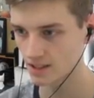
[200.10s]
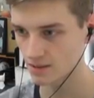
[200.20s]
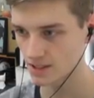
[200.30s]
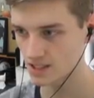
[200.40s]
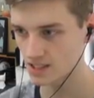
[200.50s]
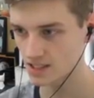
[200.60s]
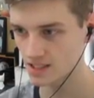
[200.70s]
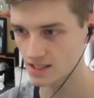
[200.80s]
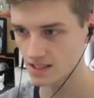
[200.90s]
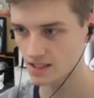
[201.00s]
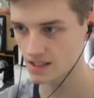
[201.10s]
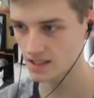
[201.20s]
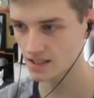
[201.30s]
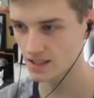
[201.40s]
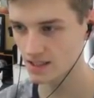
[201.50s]
Let's
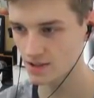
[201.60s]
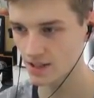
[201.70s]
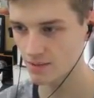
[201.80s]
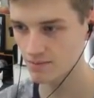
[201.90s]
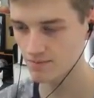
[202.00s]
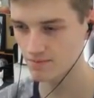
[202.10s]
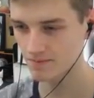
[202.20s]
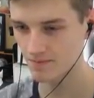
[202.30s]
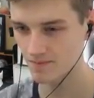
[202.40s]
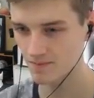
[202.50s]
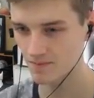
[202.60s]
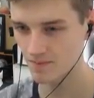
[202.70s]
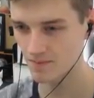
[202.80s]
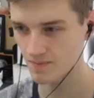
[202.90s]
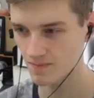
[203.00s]
get to them.
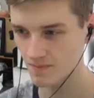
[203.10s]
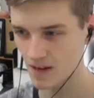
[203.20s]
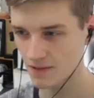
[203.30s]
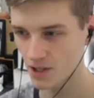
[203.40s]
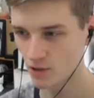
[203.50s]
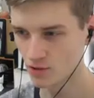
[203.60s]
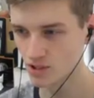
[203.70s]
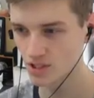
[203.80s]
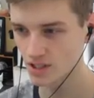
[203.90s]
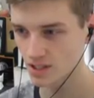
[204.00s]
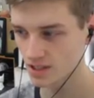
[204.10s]
Matthews.